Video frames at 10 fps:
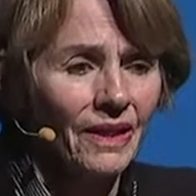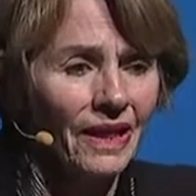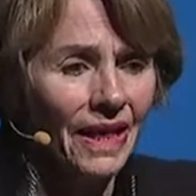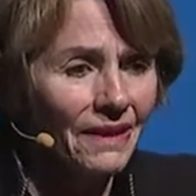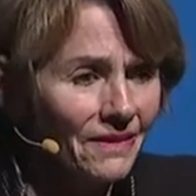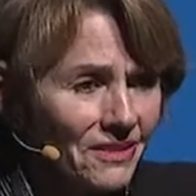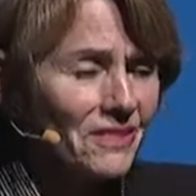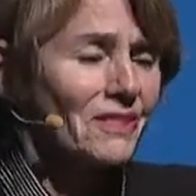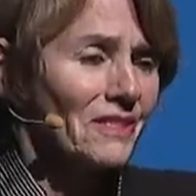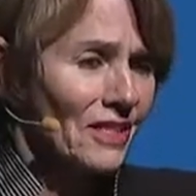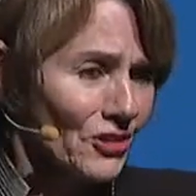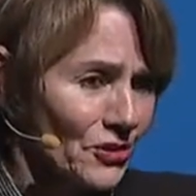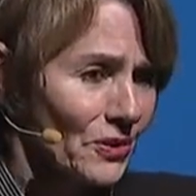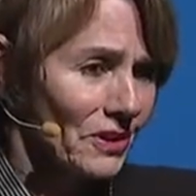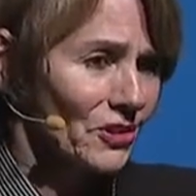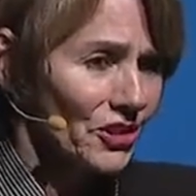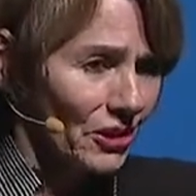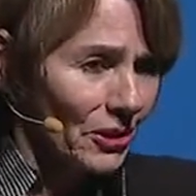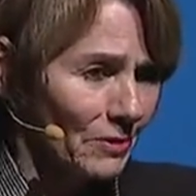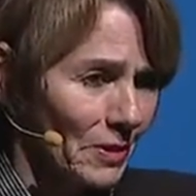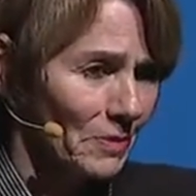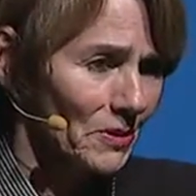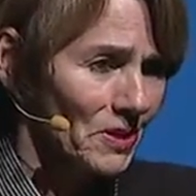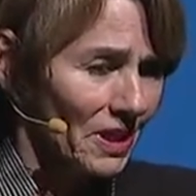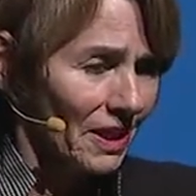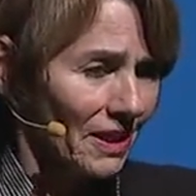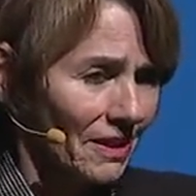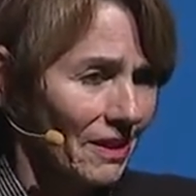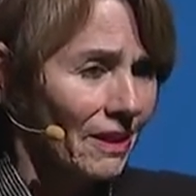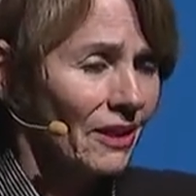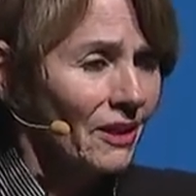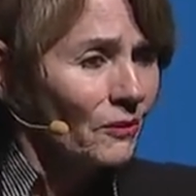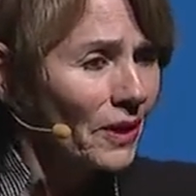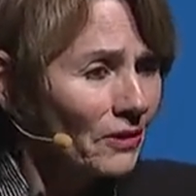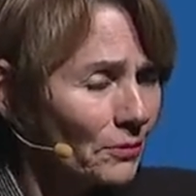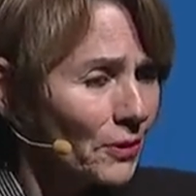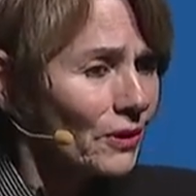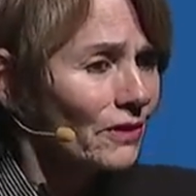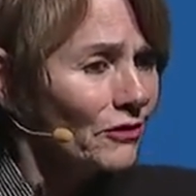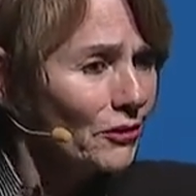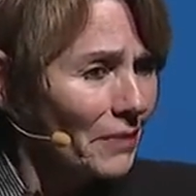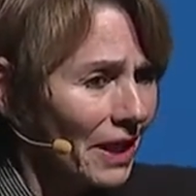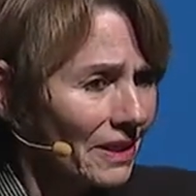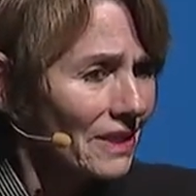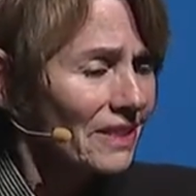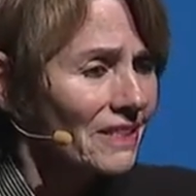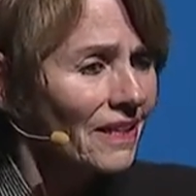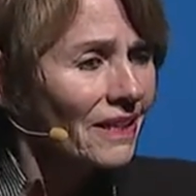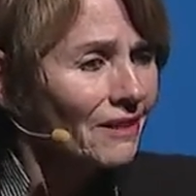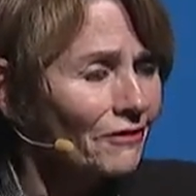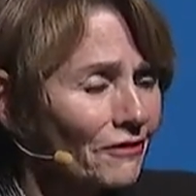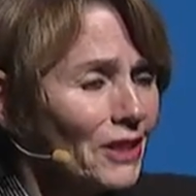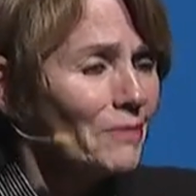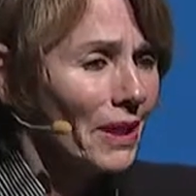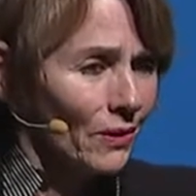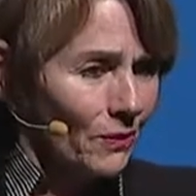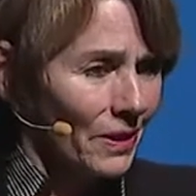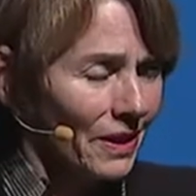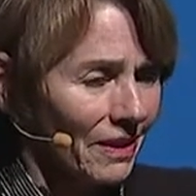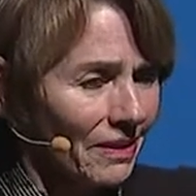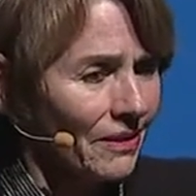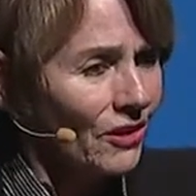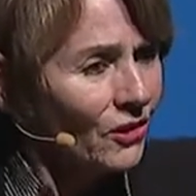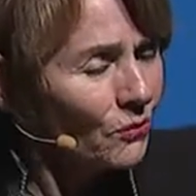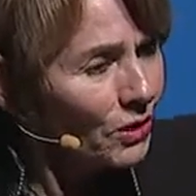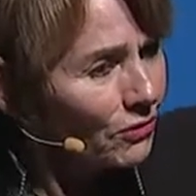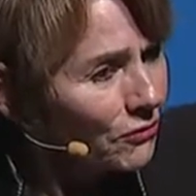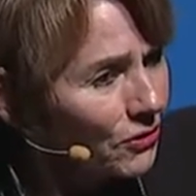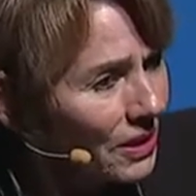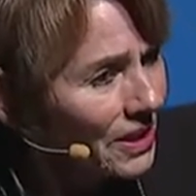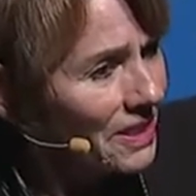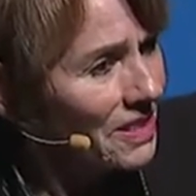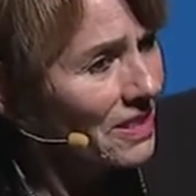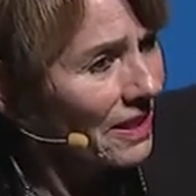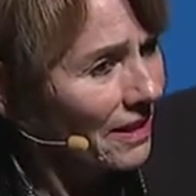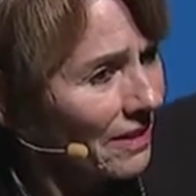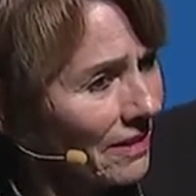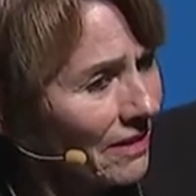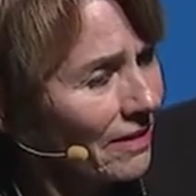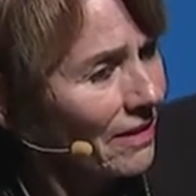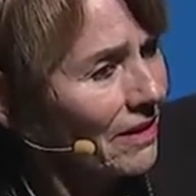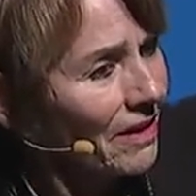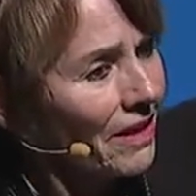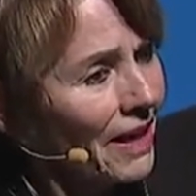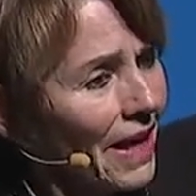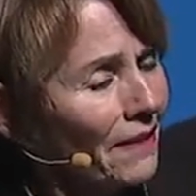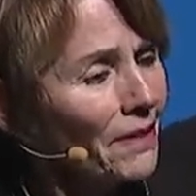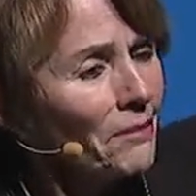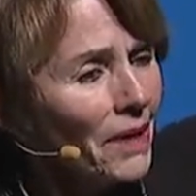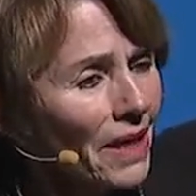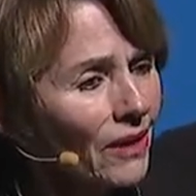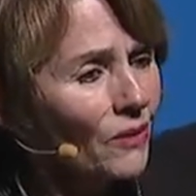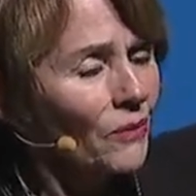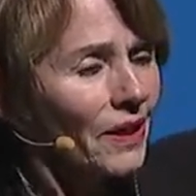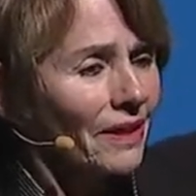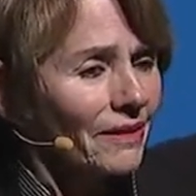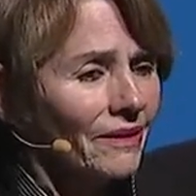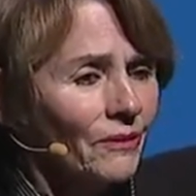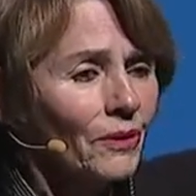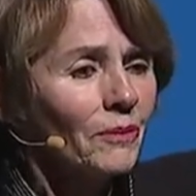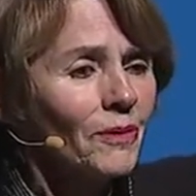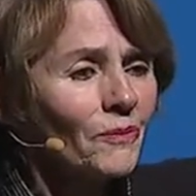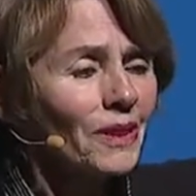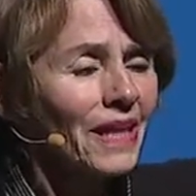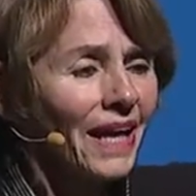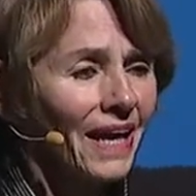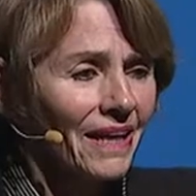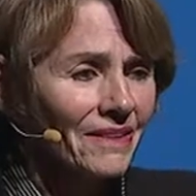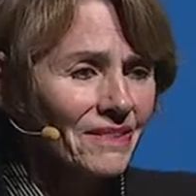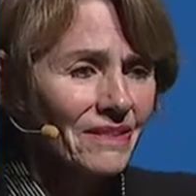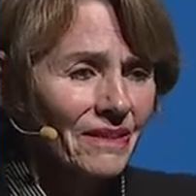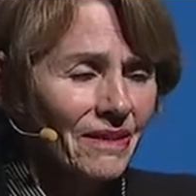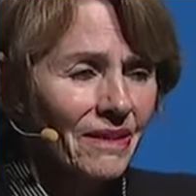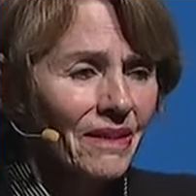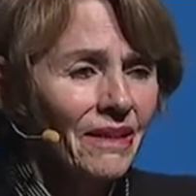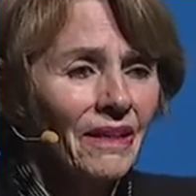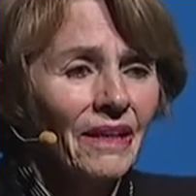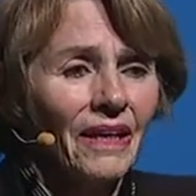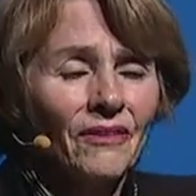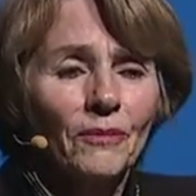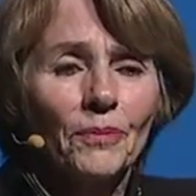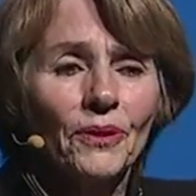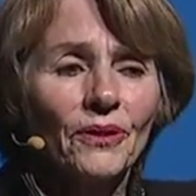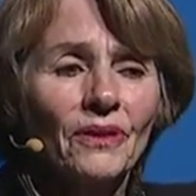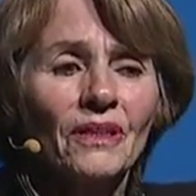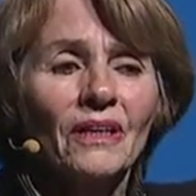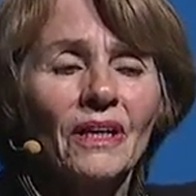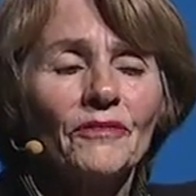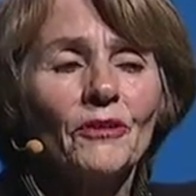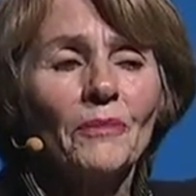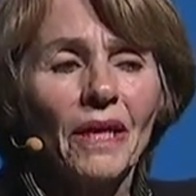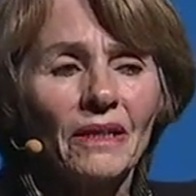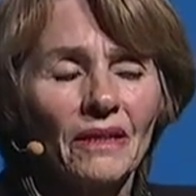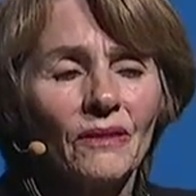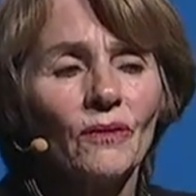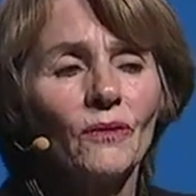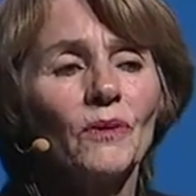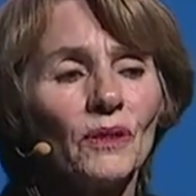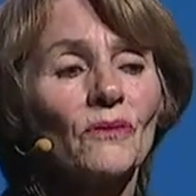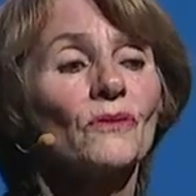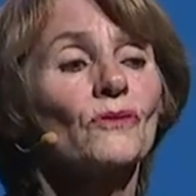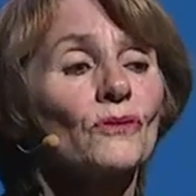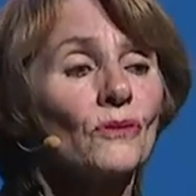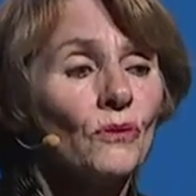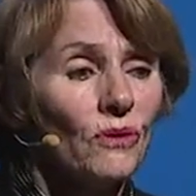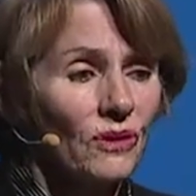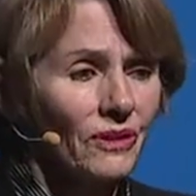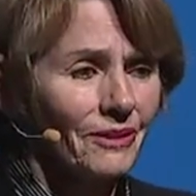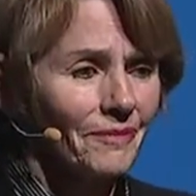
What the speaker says: And this is the century, the Cherokee people say, when the bird of humanity's female wing will fully extend, and the male wing will relax, and the bird of humanity will soar.